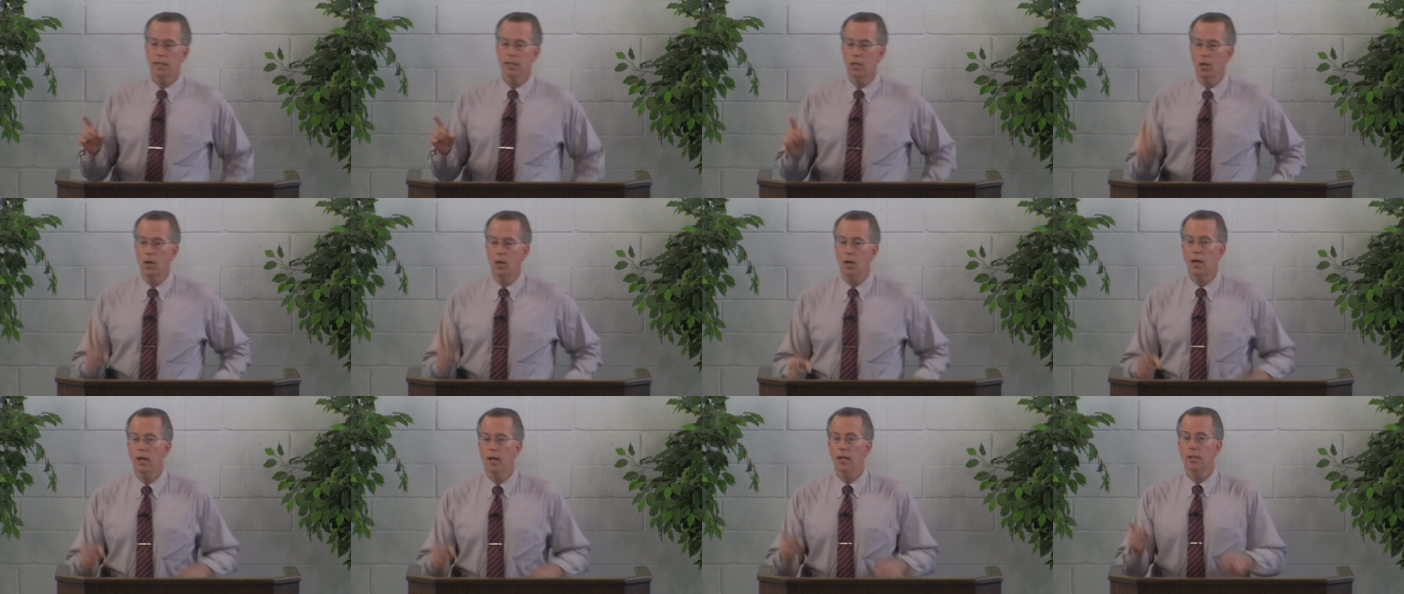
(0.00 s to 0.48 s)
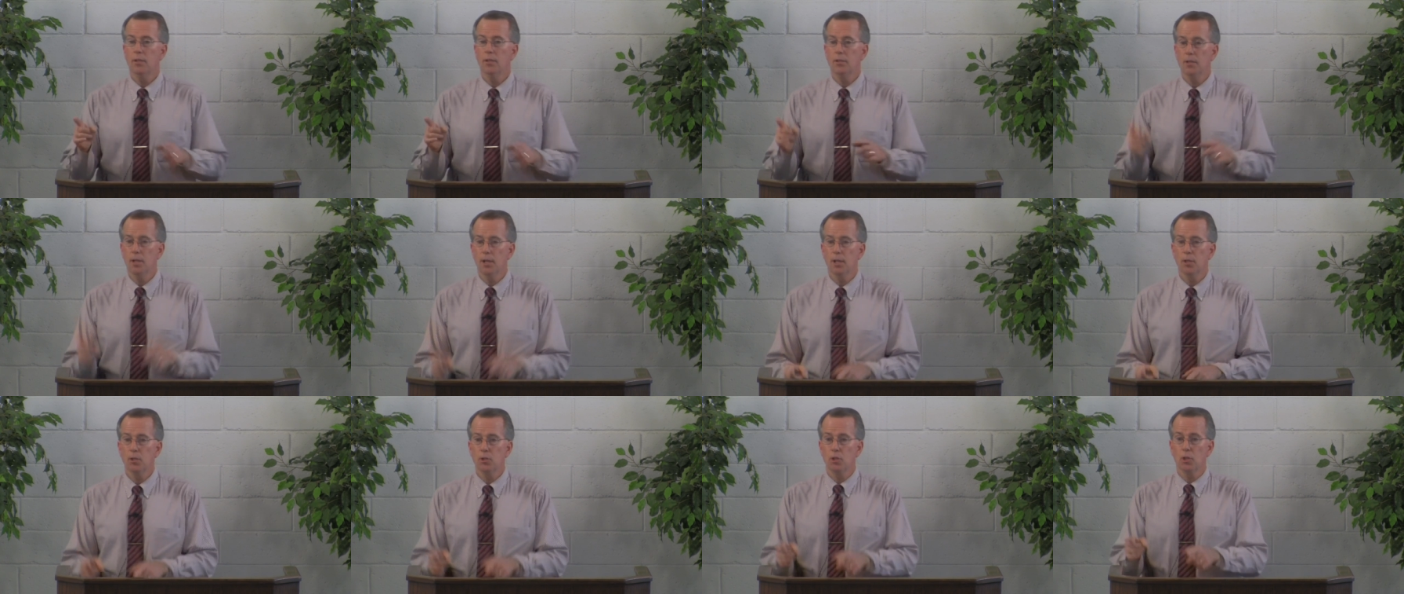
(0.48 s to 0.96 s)
God
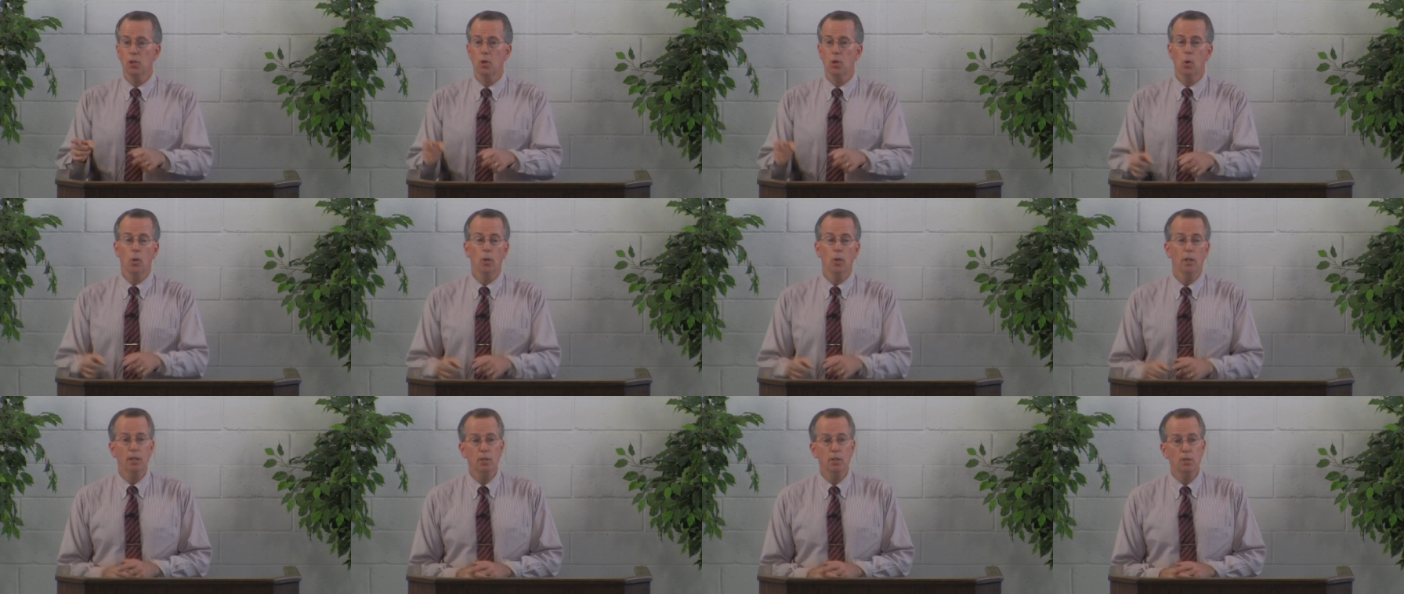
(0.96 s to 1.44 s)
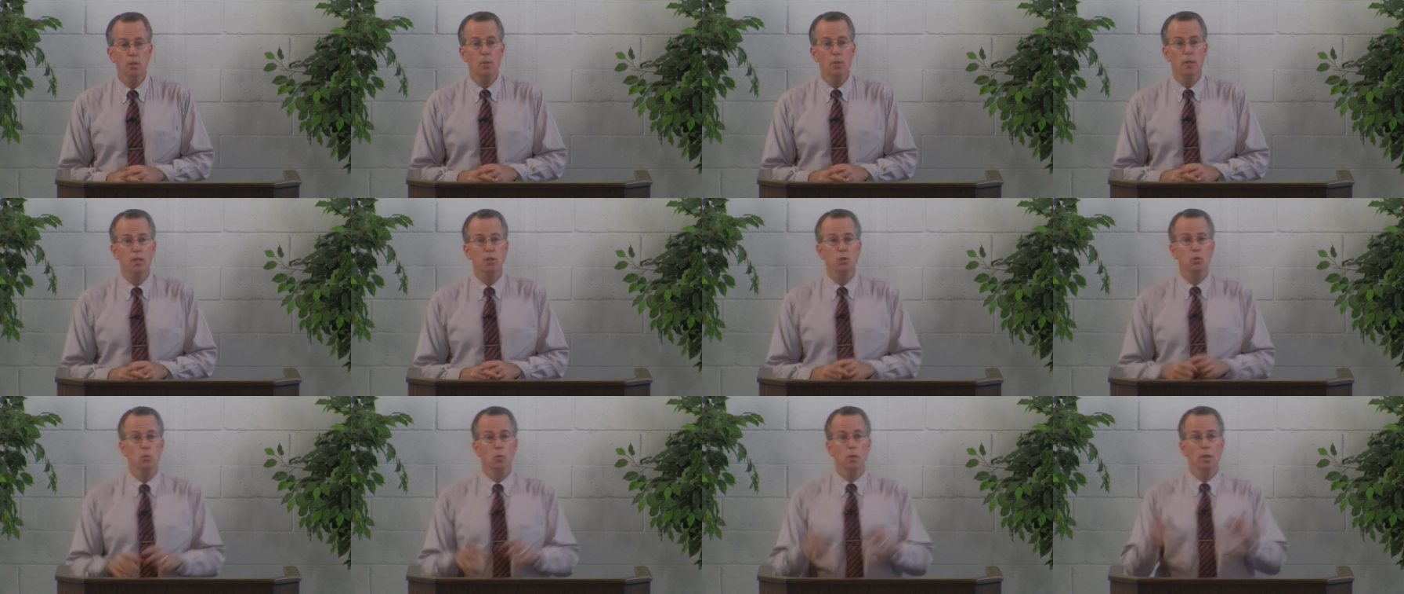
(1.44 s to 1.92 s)
does according to
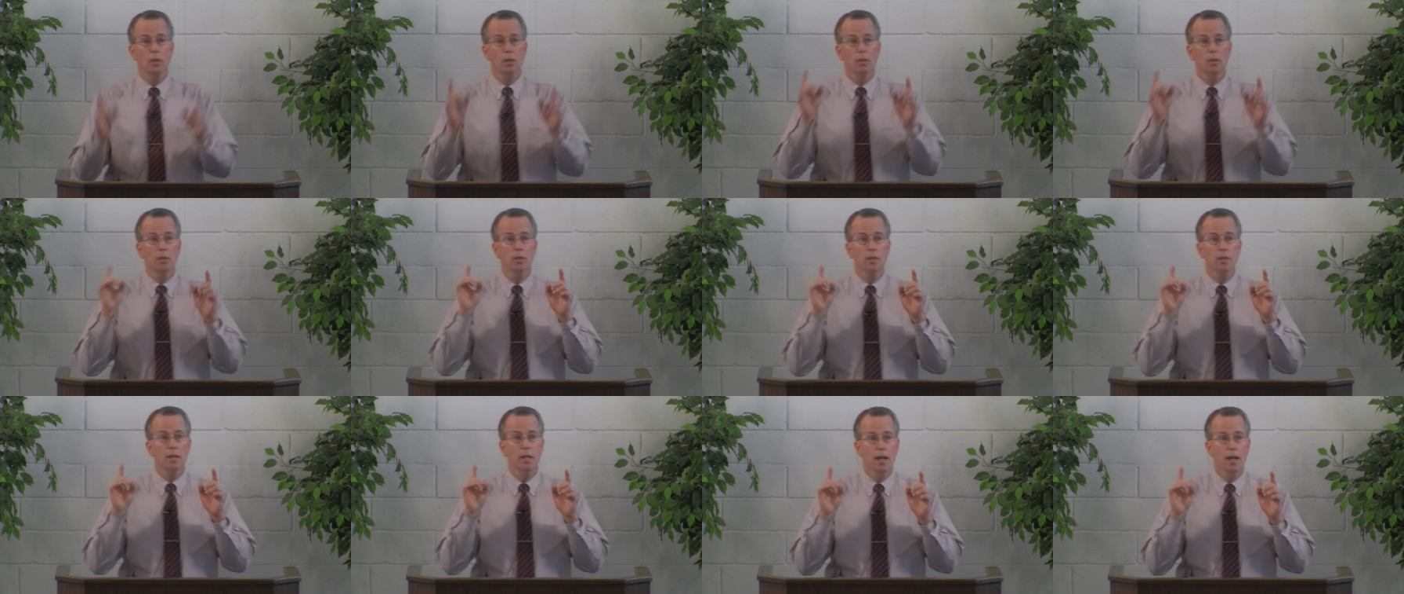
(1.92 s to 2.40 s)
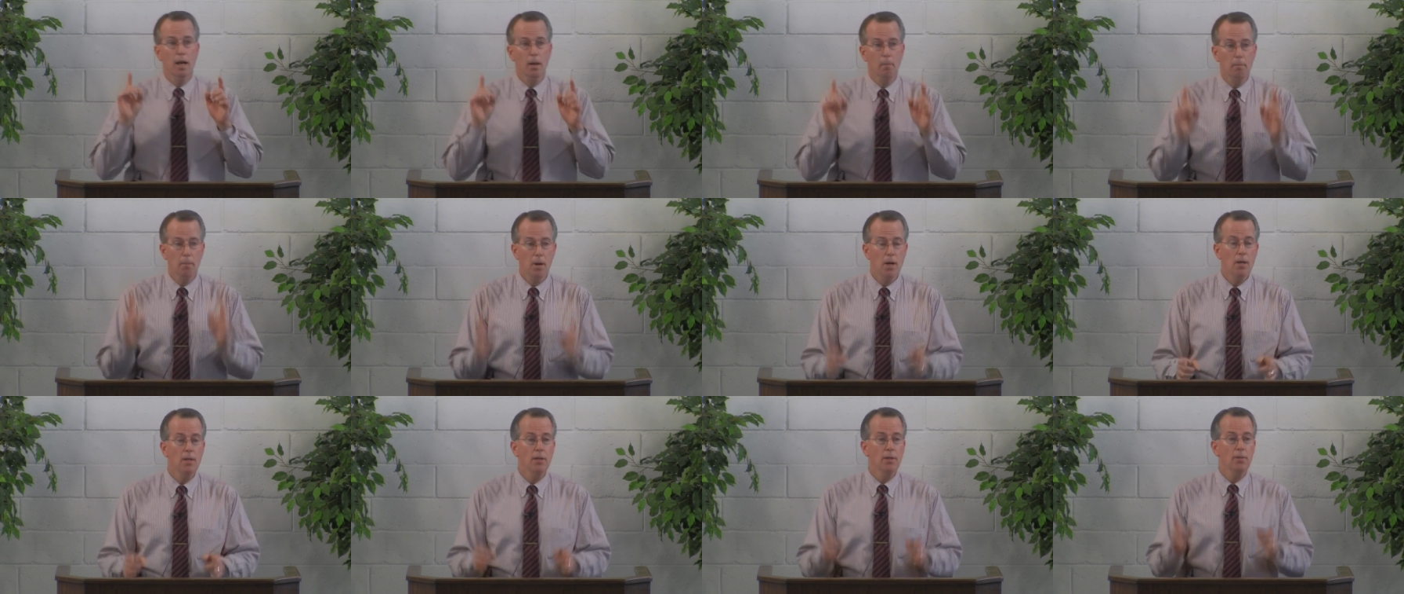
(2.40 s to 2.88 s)
his will
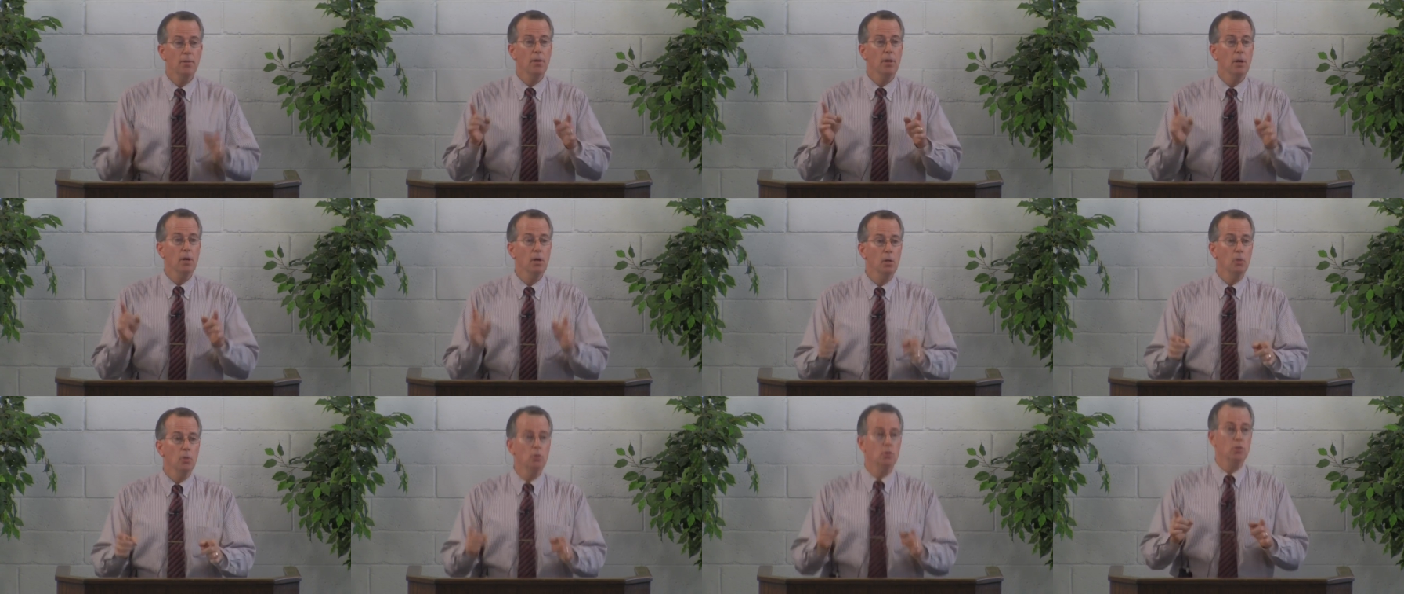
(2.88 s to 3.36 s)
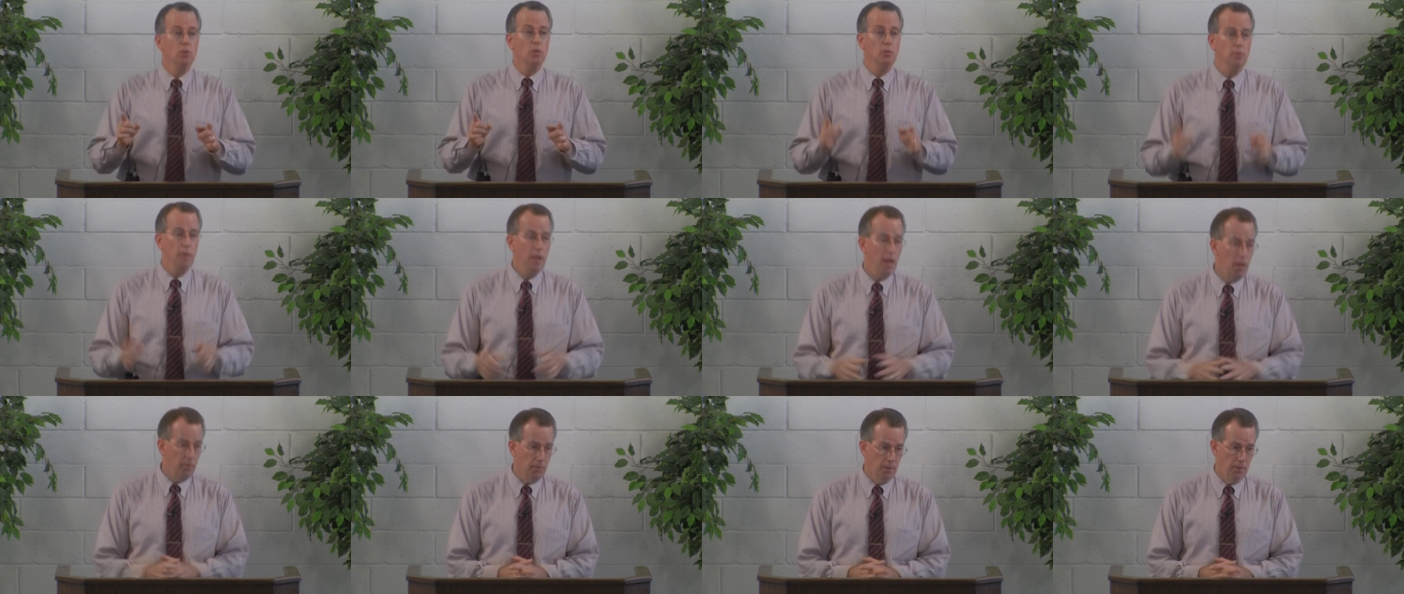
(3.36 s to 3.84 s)
among the hosts of
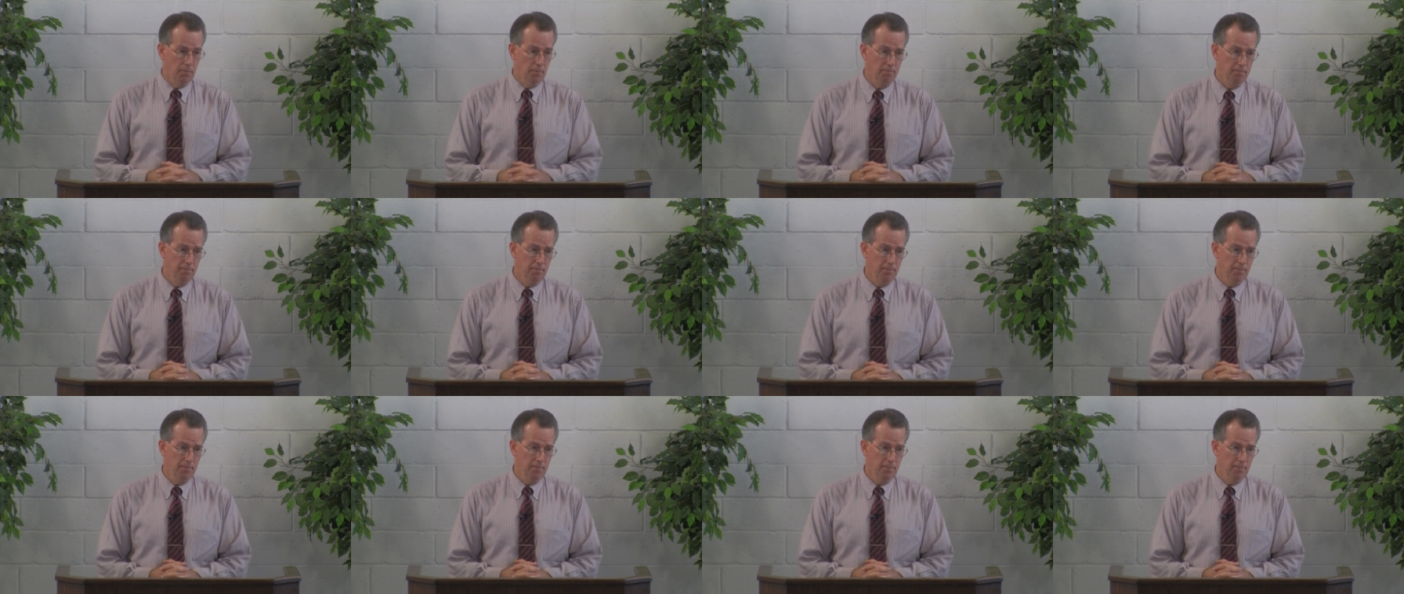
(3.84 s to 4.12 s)
heaven.